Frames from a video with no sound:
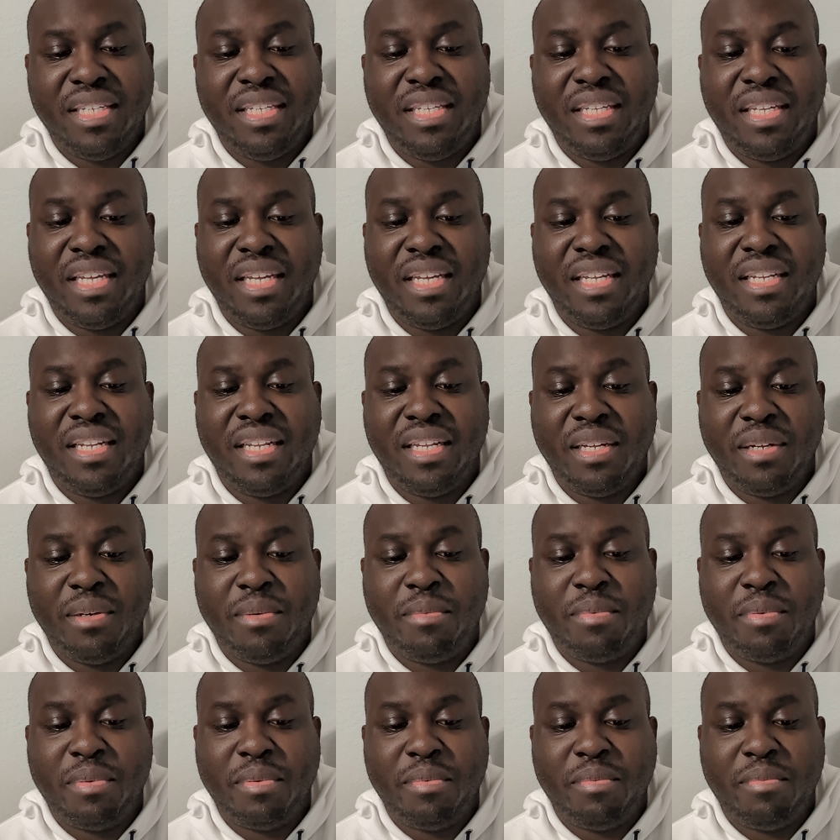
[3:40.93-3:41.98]
he can't
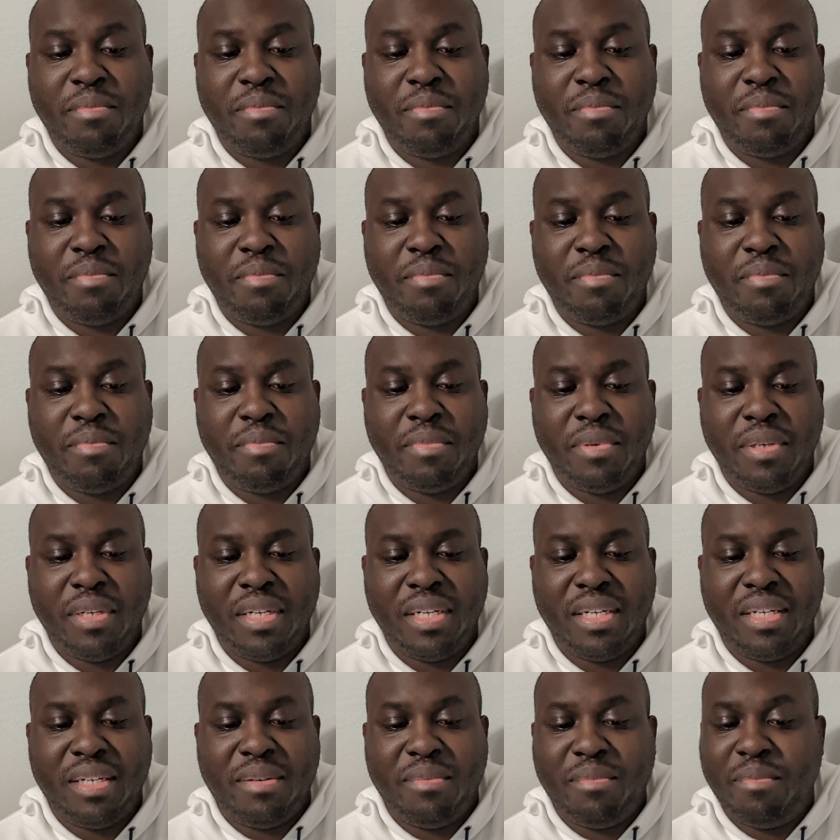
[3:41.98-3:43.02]
help
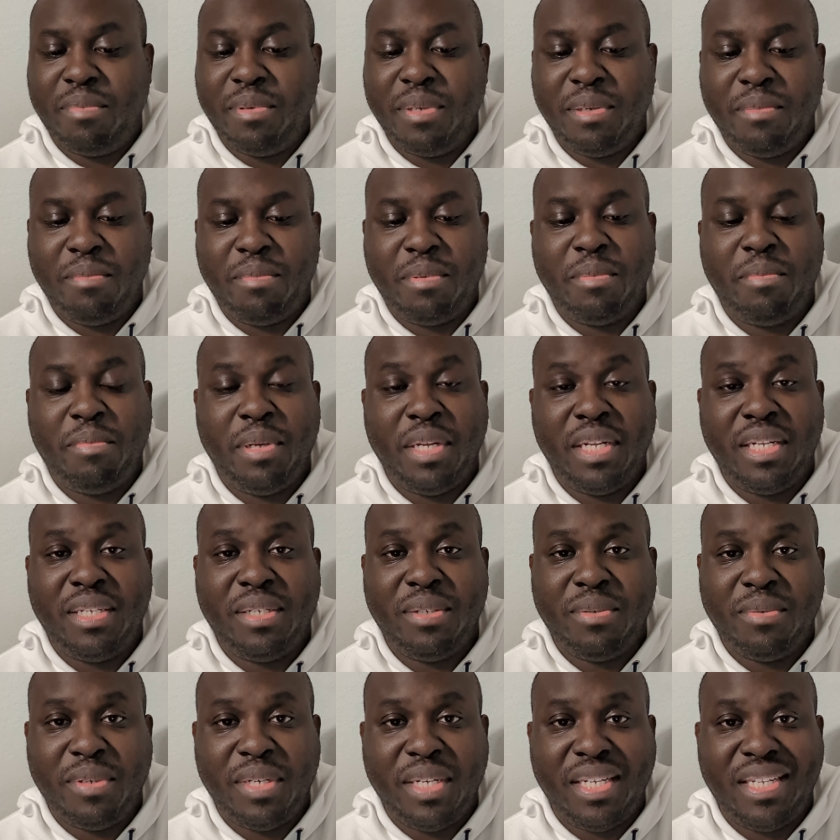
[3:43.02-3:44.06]
but
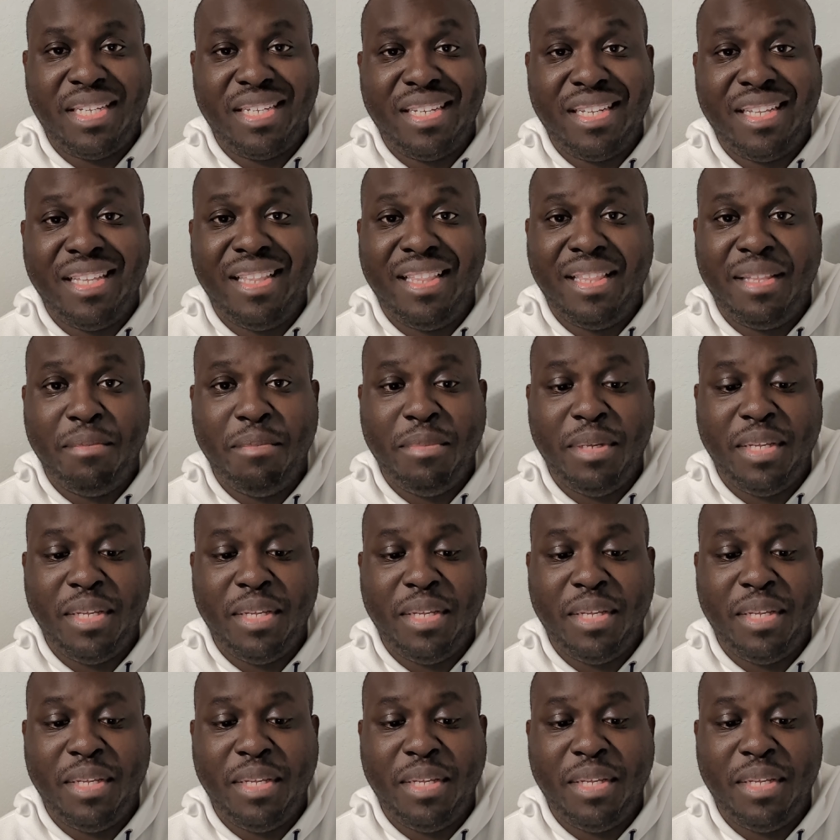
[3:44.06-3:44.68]
perpetuate the